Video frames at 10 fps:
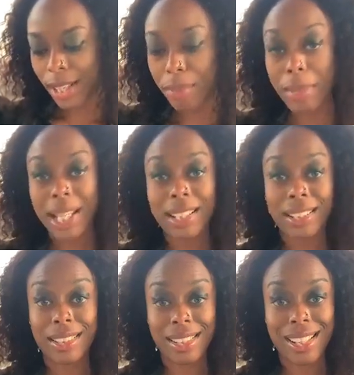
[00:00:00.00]
Iron
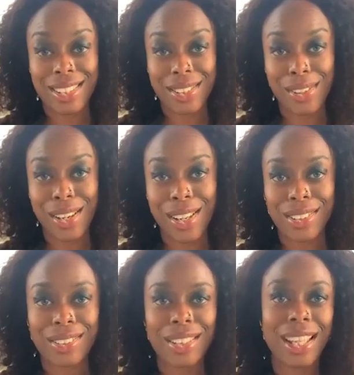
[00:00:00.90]
Maiden's on
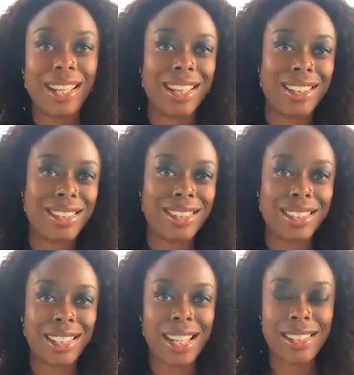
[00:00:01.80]
tour, and
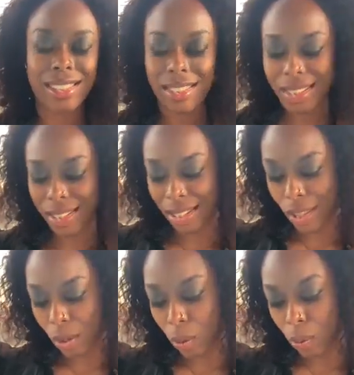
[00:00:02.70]
the guest is
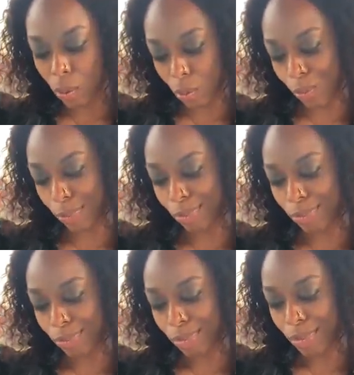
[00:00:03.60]
The Who.
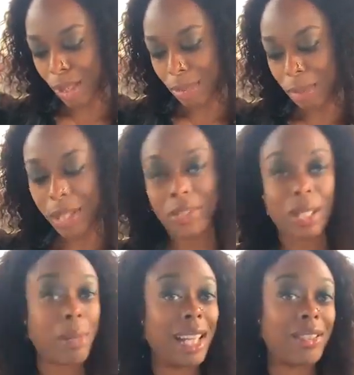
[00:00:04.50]

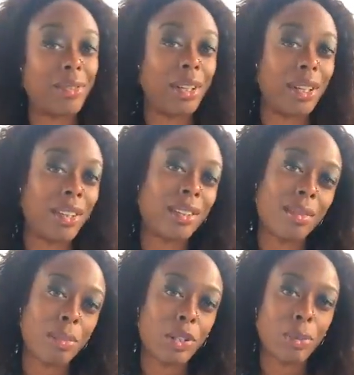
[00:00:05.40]
PPG Paint Arena,
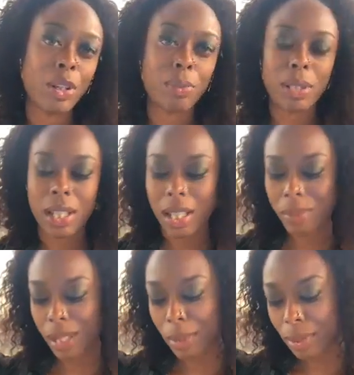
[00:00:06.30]
Pittsburgh,
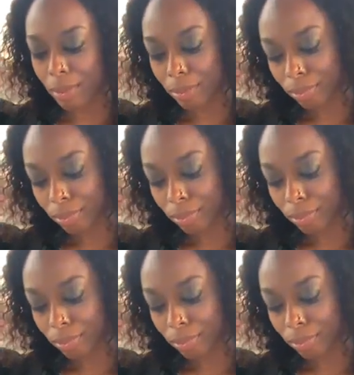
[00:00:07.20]
PA, baby.